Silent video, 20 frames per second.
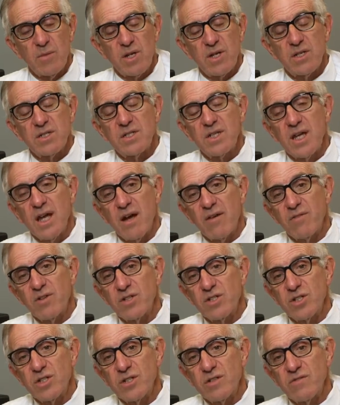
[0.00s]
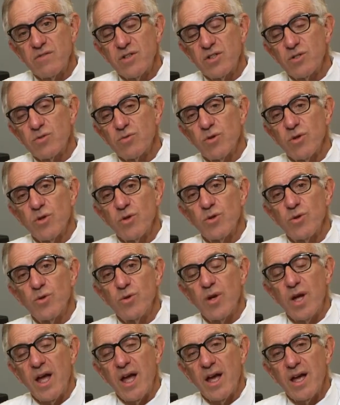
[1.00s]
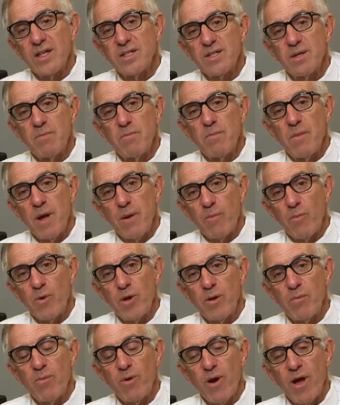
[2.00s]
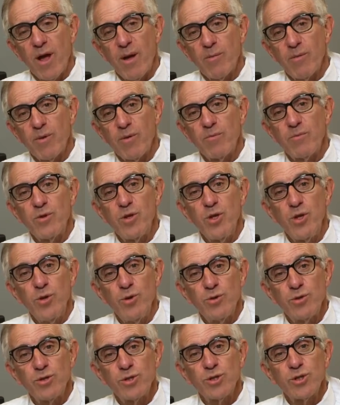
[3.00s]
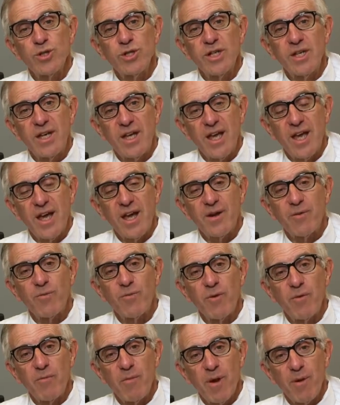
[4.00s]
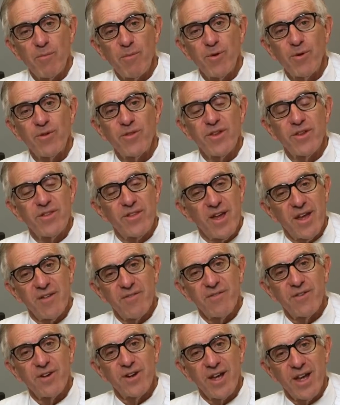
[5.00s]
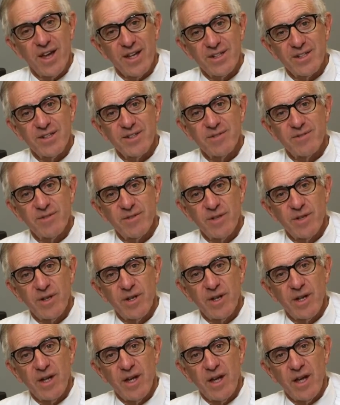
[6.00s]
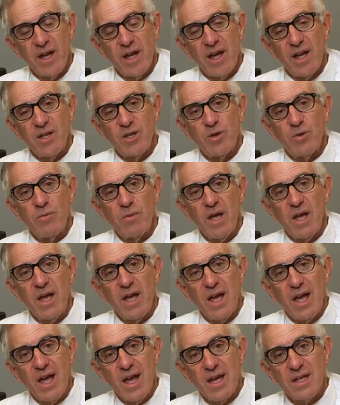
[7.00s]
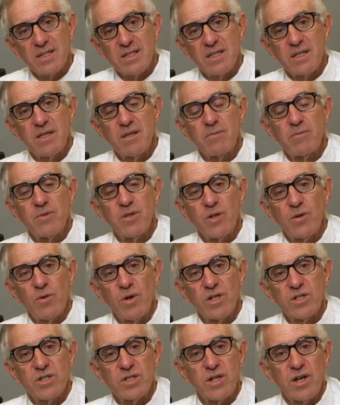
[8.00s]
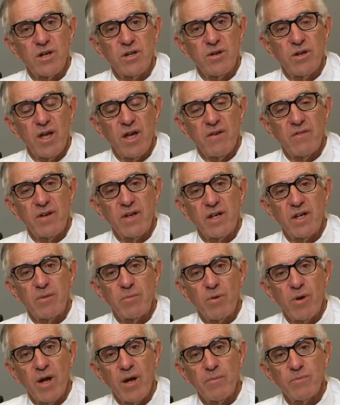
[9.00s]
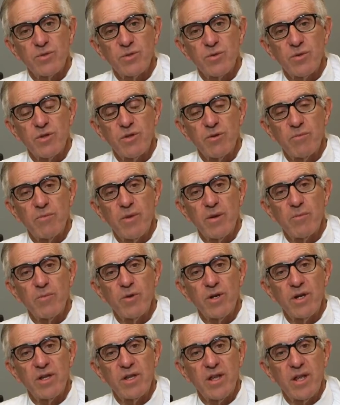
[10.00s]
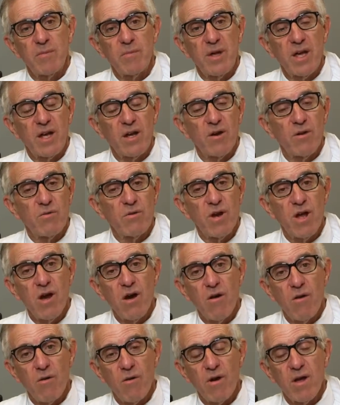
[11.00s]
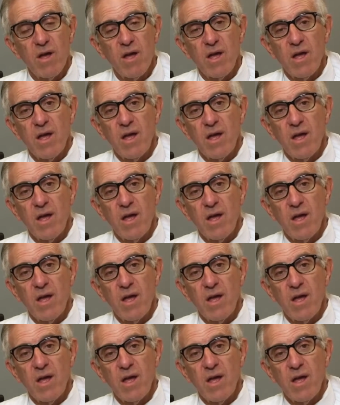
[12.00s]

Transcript: Because the average individual who has a memory problem usually can't remember that they forget. And you may ask them the question, are you having any problems with your memory? And they may go, no.